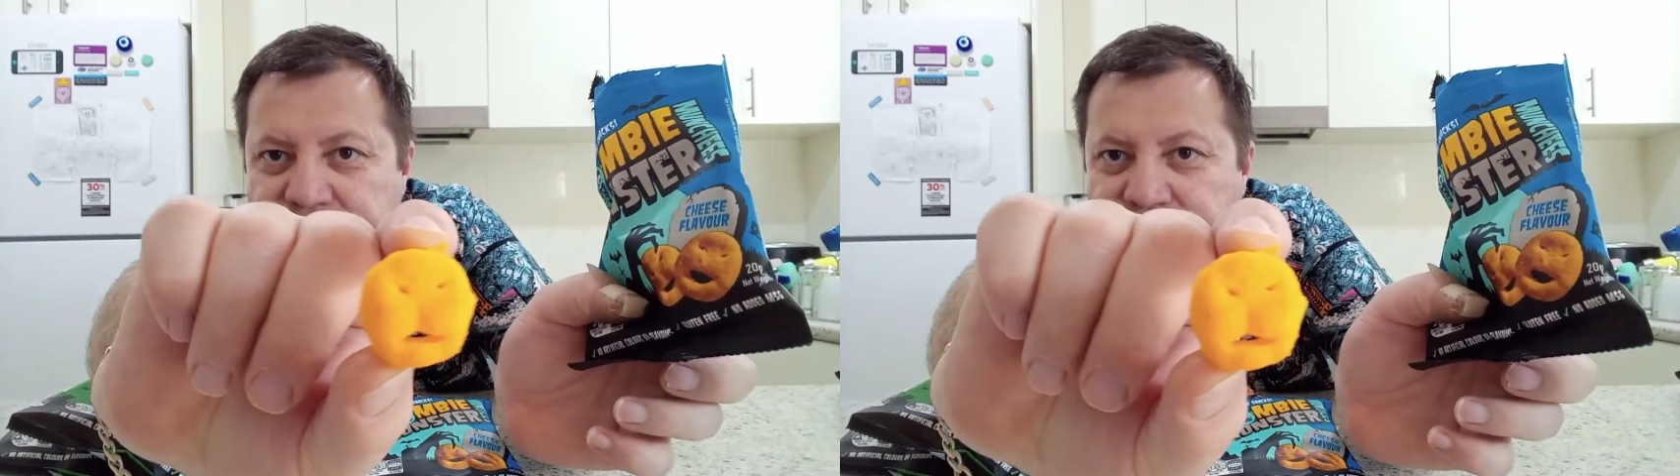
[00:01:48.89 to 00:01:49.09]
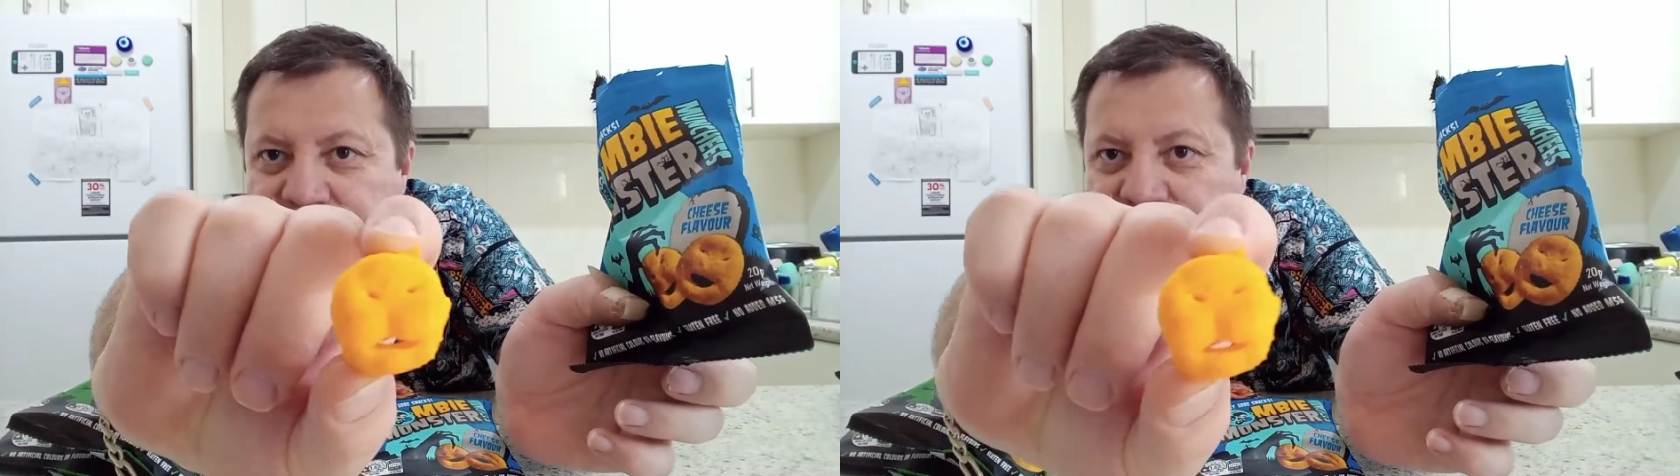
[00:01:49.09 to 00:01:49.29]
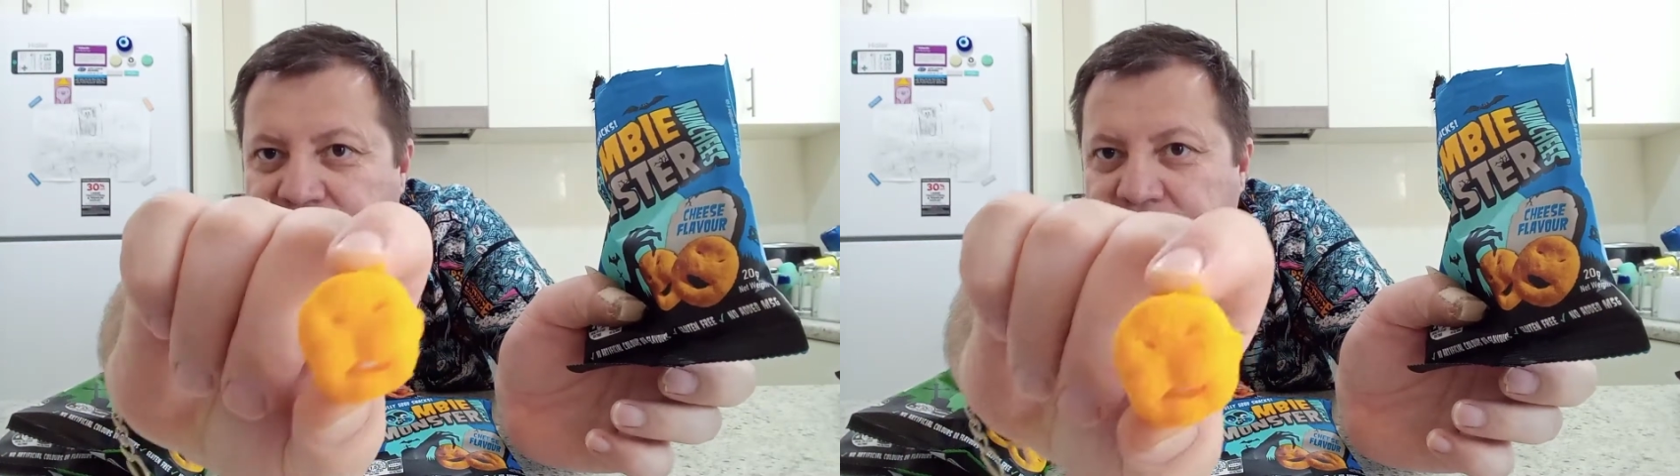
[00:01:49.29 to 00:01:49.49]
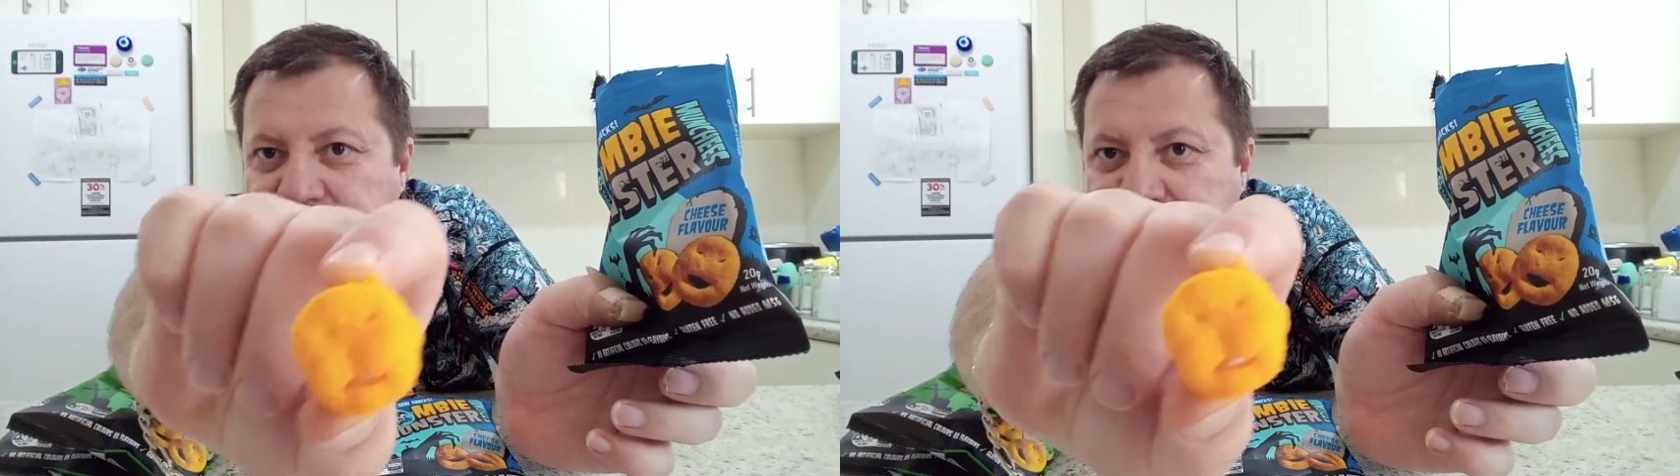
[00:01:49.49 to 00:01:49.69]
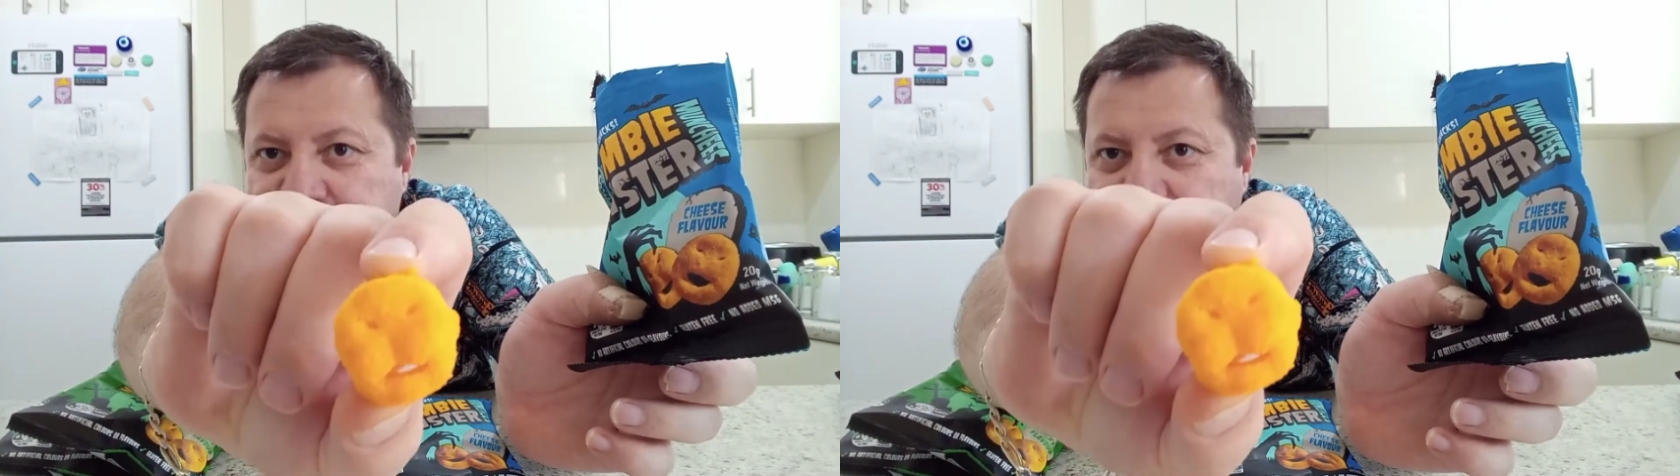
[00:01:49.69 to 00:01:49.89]
I don't know if it
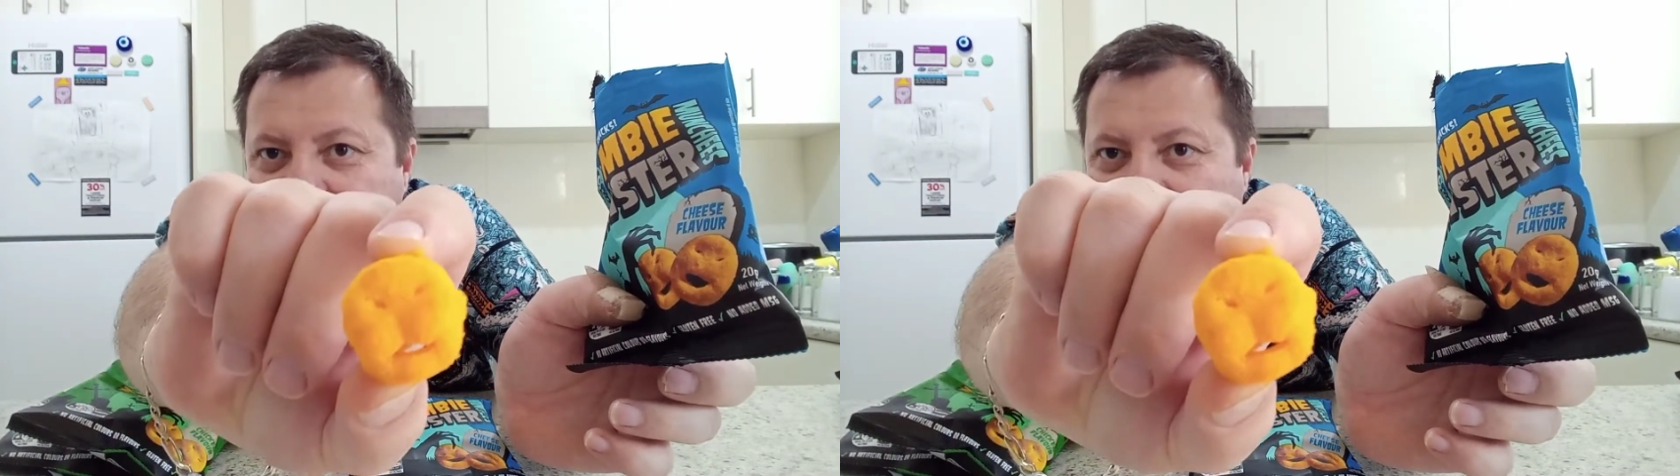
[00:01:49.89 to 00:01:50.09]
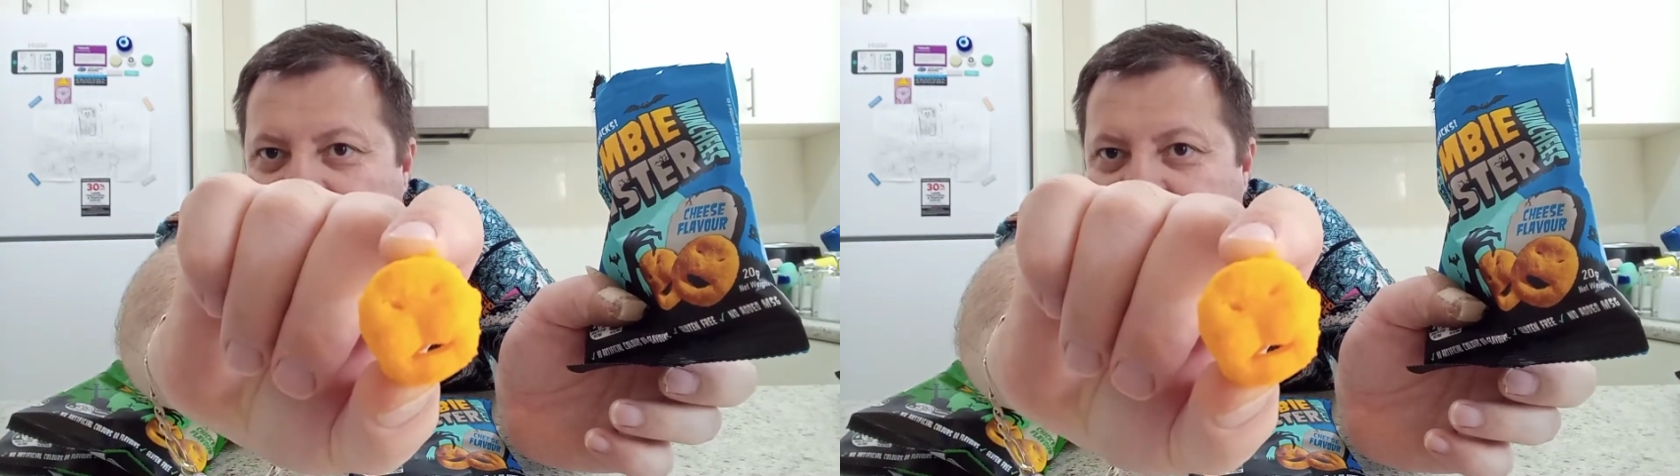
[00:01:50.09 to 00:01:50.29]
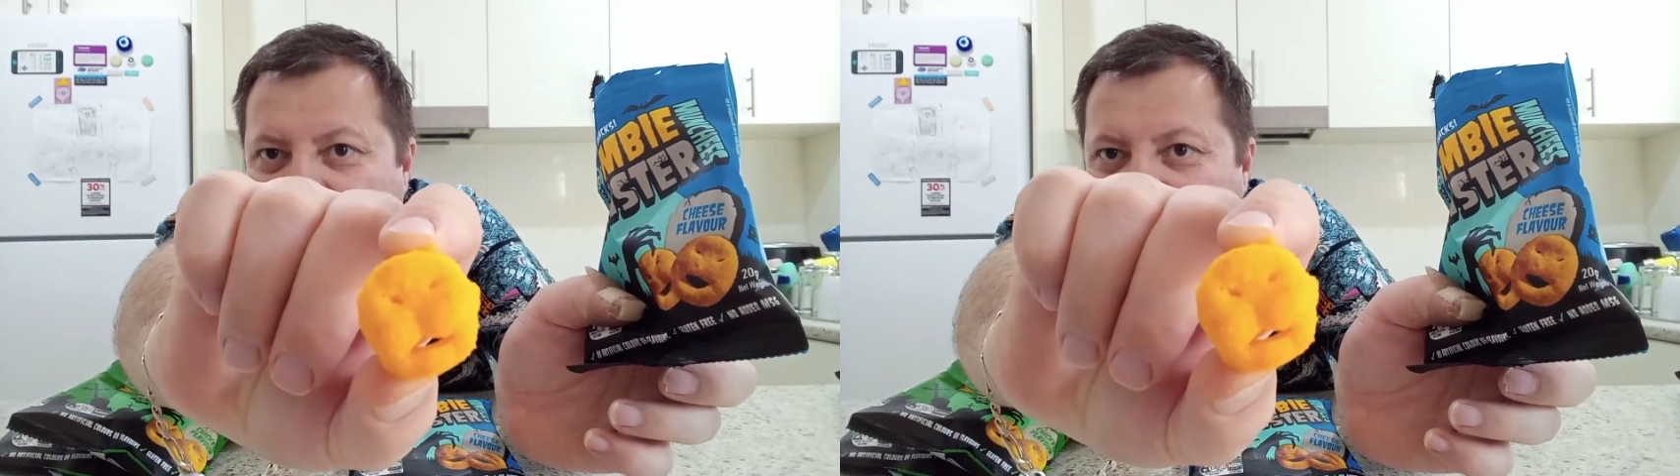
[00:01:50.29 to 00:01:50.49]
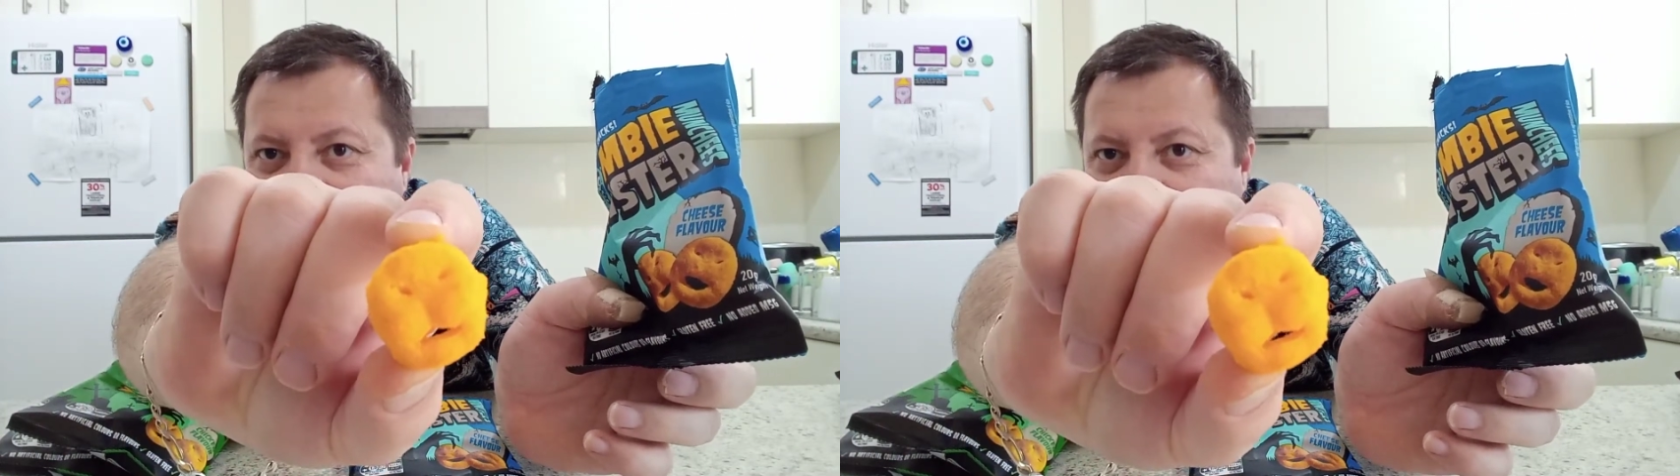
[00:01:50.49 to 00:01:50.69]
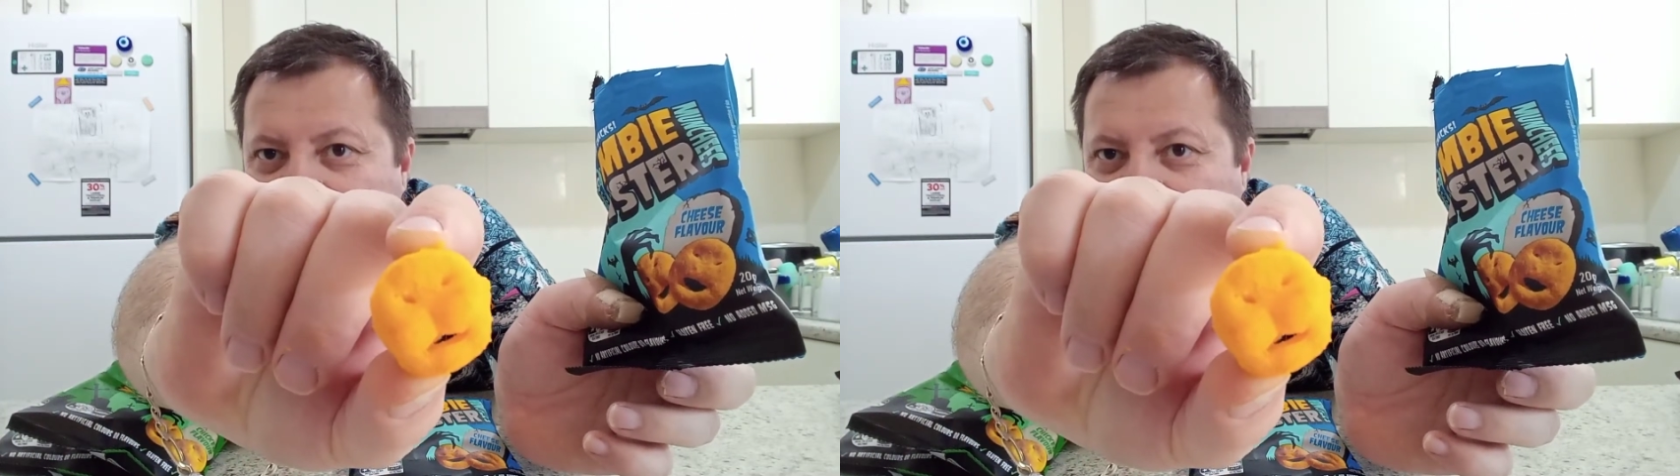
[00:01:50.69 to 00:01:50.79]
looks spooky or funny.